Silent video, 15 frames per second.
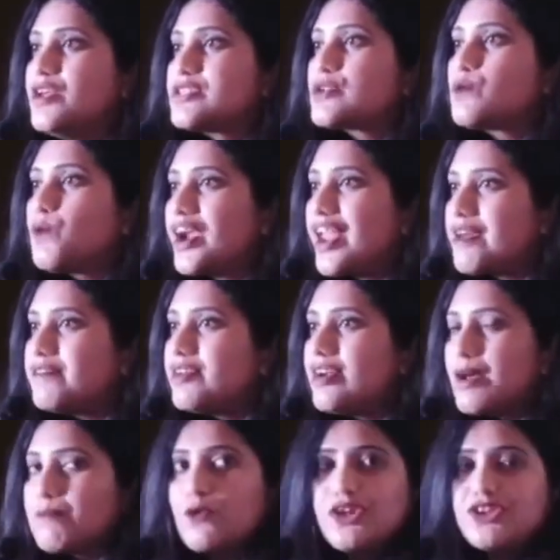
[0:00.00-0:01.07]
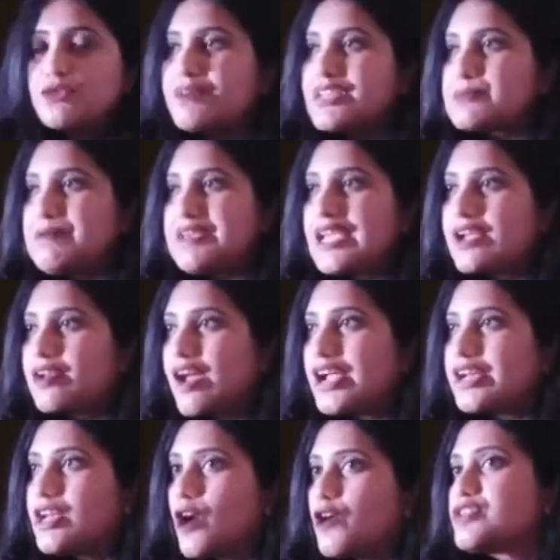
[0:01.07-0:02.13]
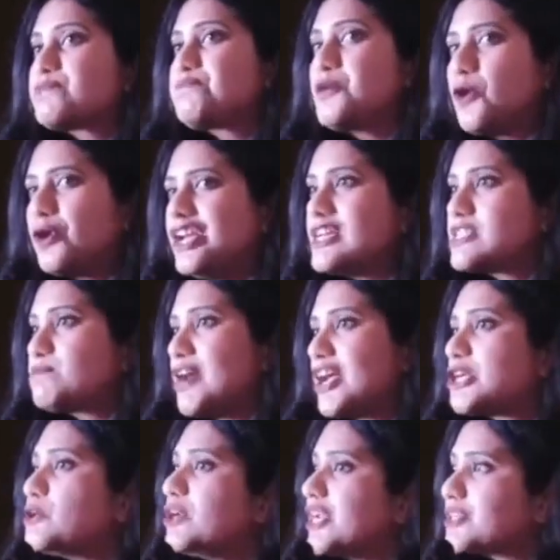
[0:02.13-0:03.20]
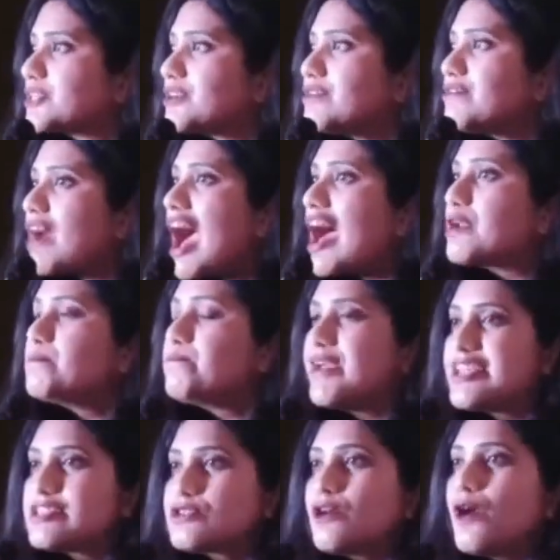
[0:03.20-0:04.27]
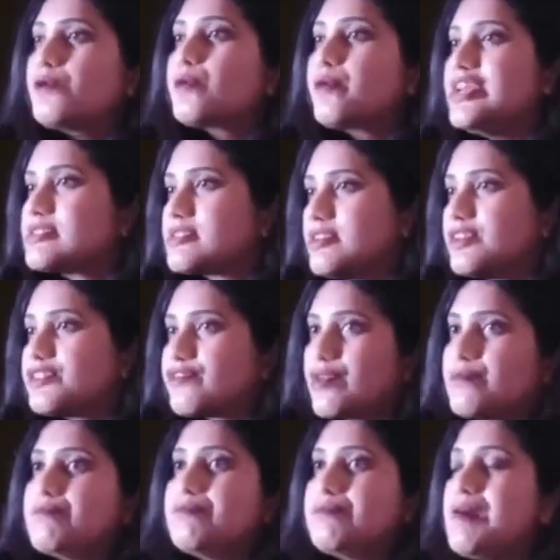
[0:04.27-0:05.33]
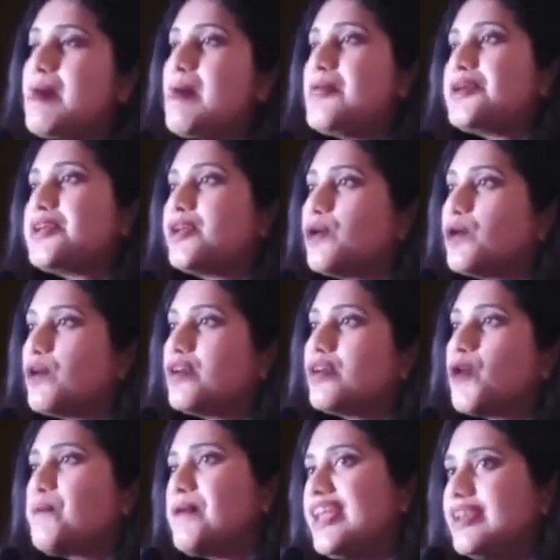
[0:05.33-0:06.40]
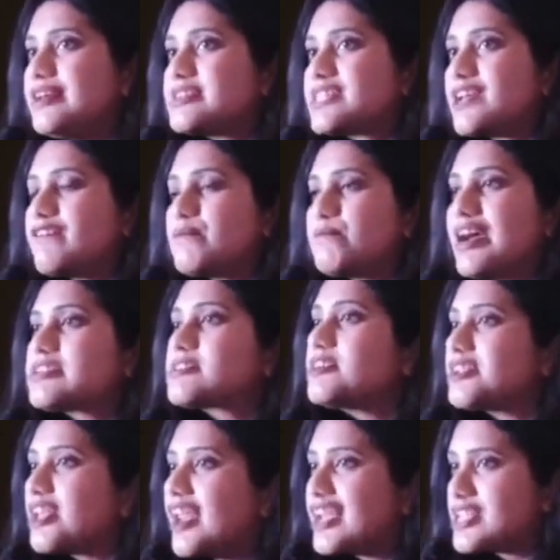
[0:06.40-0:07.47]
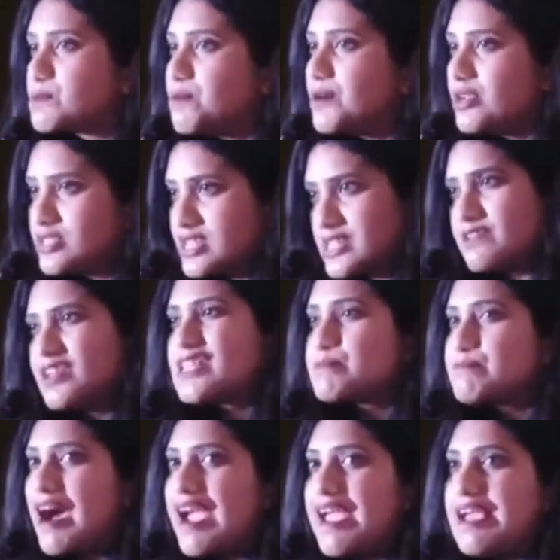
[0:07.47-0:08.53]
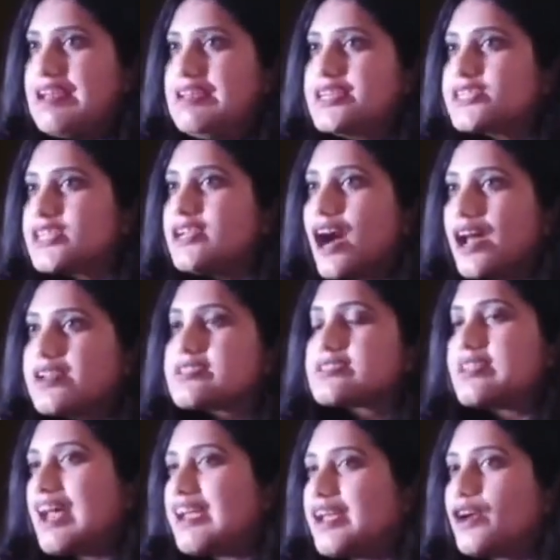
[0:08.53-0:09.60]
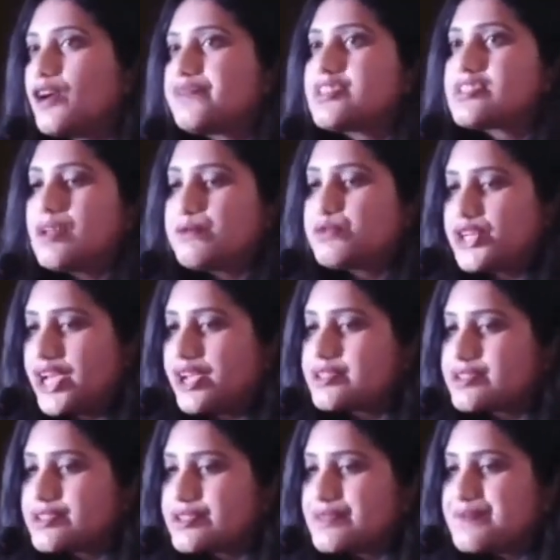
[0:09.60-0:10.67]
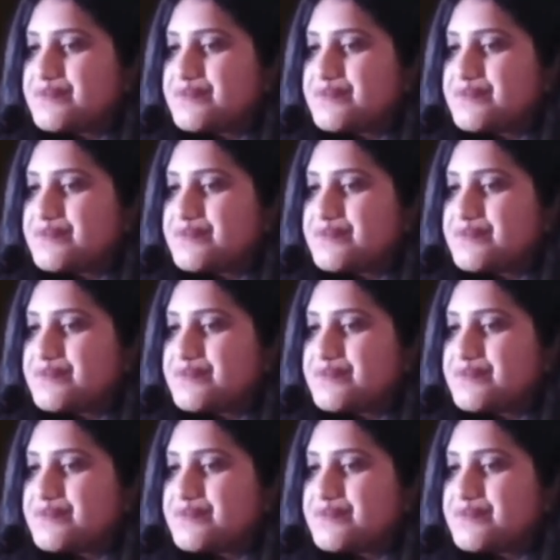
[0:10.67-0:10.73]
So whatever I'm going to be speaking right now is purely speculative and based on research from, opinions given by certain experts as well as my little understanding of the subject.